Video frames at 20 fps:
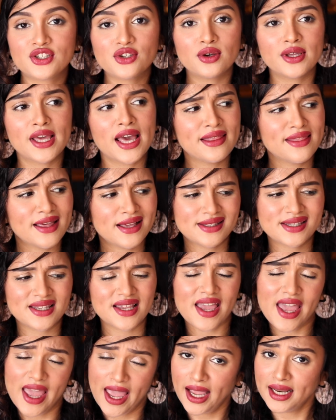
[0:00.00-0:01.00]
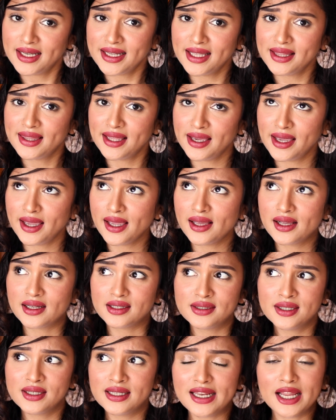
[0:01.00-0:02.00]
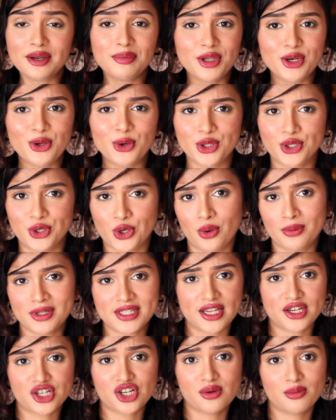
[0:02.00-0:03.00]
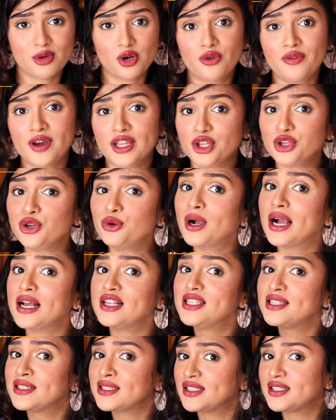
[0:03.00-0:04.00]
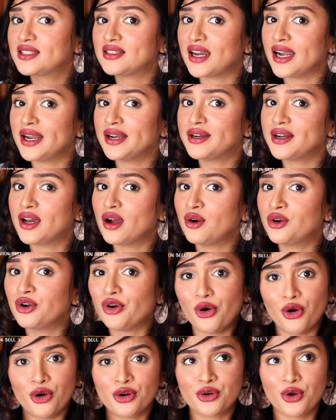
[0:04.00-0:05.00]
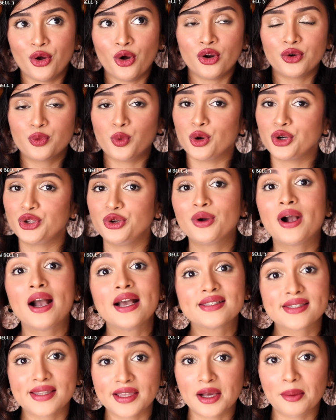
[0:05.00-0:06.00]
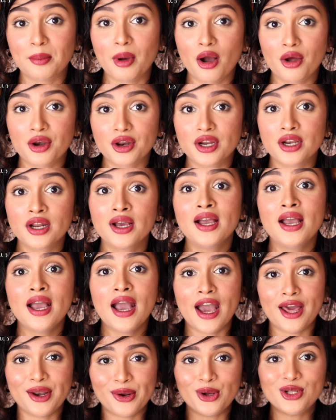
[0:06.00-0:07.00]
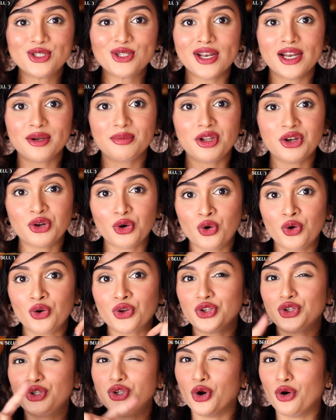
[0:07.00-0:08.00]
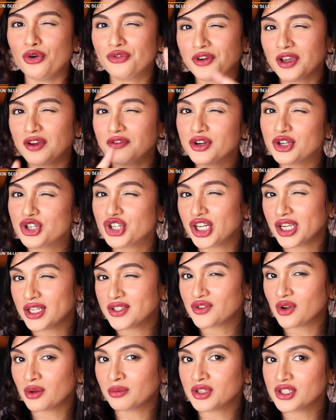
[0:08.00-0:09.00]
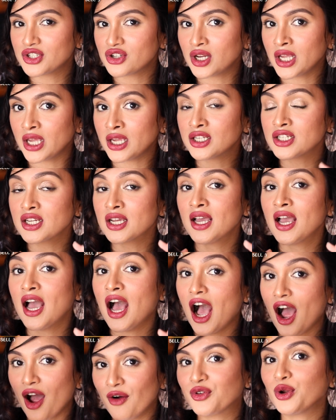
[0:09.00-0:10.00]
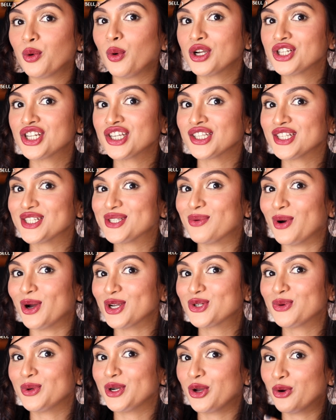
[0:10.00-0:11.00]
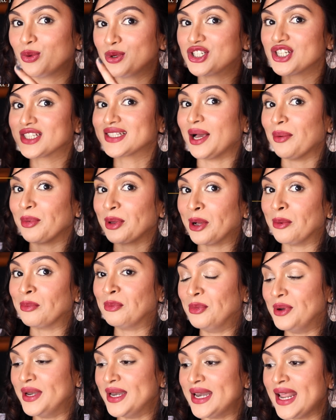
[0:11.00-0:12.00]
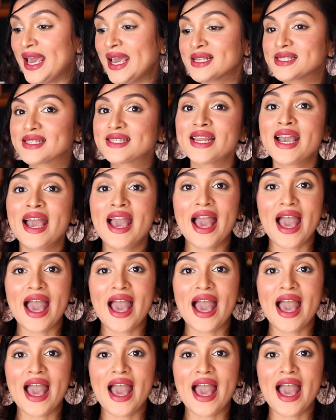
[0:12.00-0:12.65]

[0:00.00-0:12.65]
So yeah, that's it, I think. Let me know in the comment section below whether you guys tried it out or not, what you guys think about it, and also let me know your favorite shades from this range after watching the swatch video, which is coming up next.